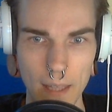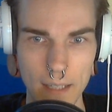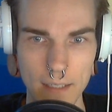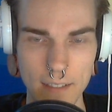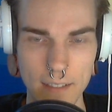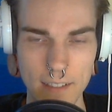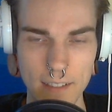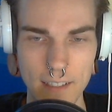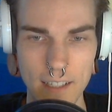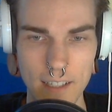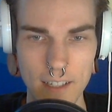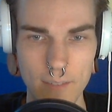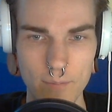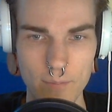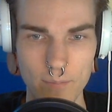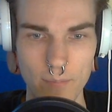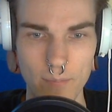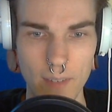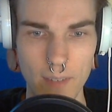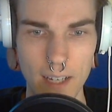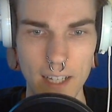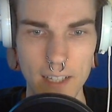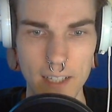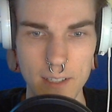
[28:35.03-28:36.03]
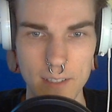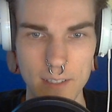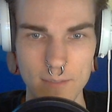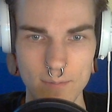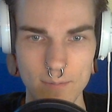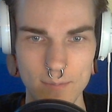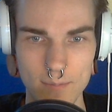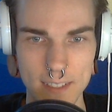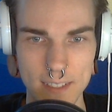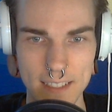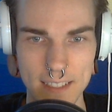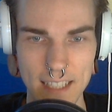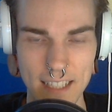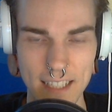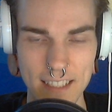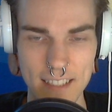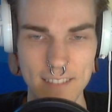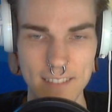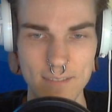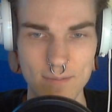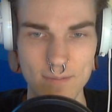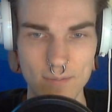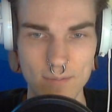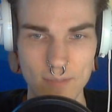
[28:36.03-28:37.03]
yeah, I studied,
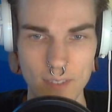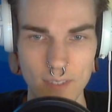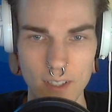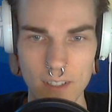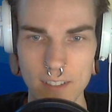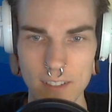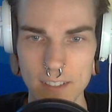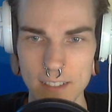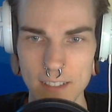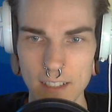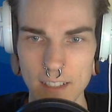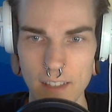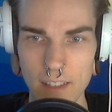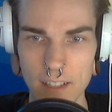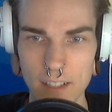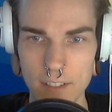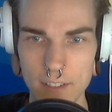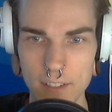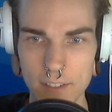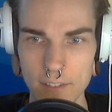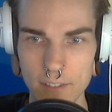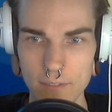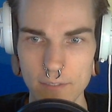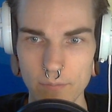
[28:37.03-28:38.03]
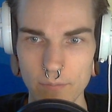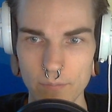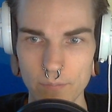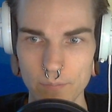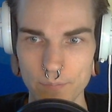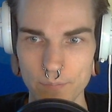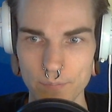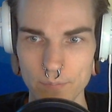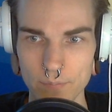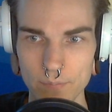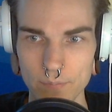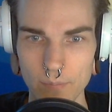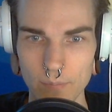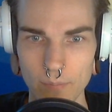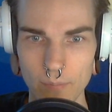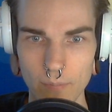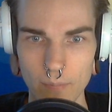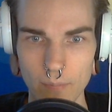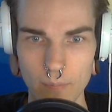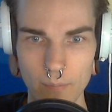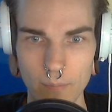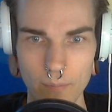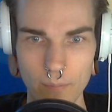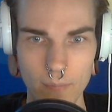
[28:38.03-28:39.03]
I already said that too.
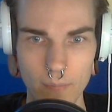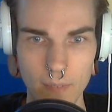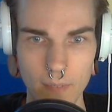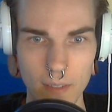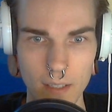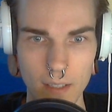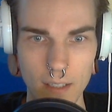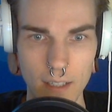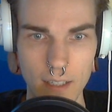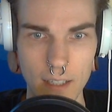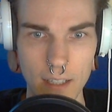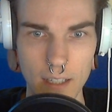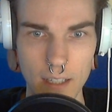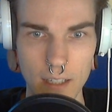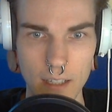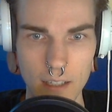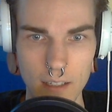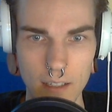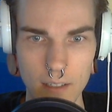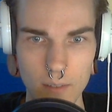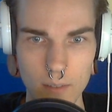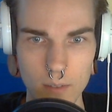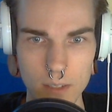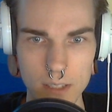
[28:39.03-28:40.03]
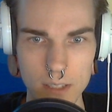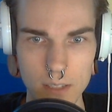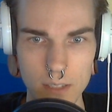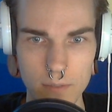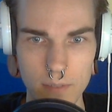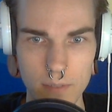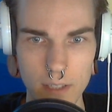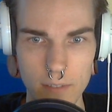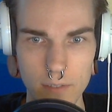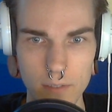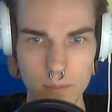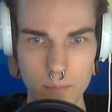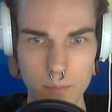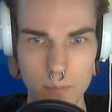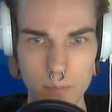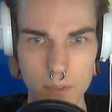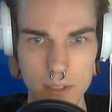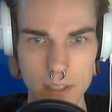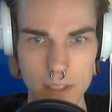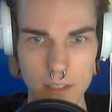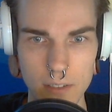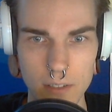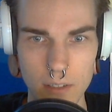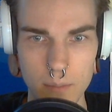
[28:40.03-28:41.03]
And what's the favorite
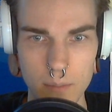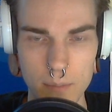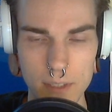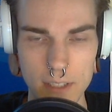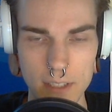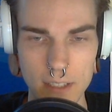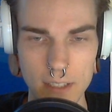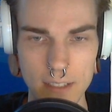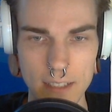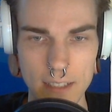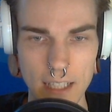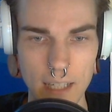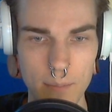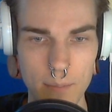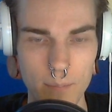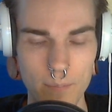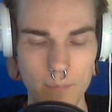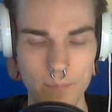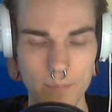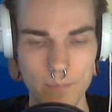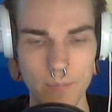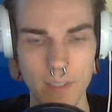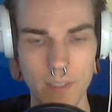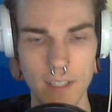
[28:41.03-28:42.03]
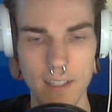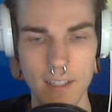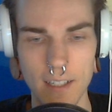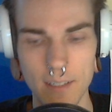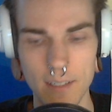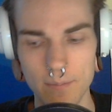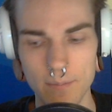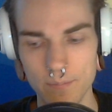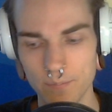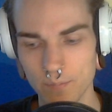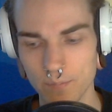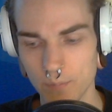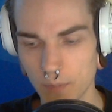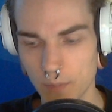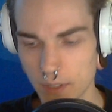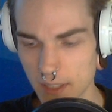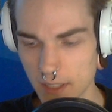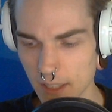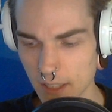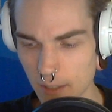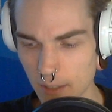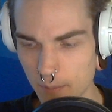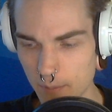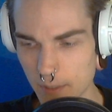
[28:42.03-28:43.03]
music or music type?
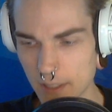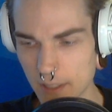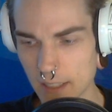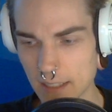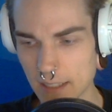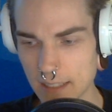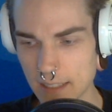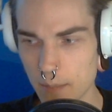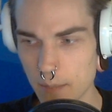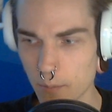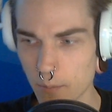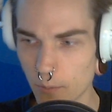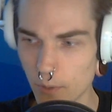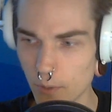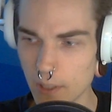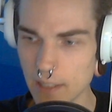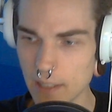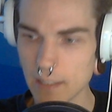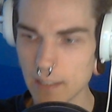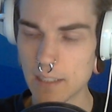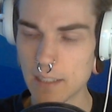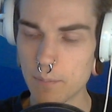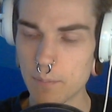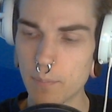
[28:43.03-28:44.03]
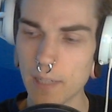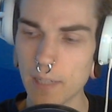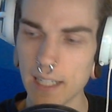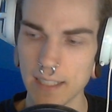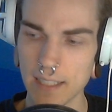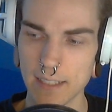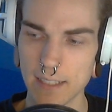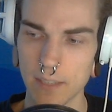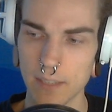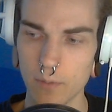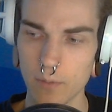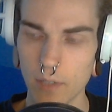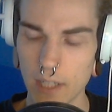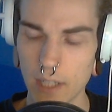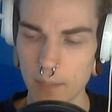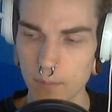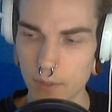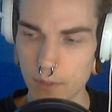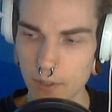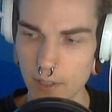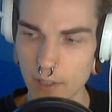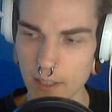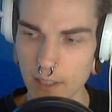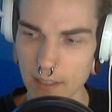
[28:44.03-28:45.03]
Music or music type really depends on what I'm
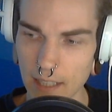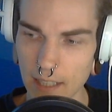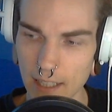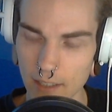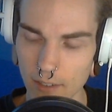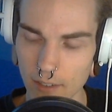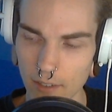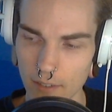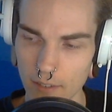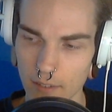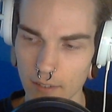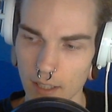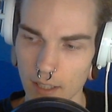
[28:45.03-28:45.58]
doing. Like on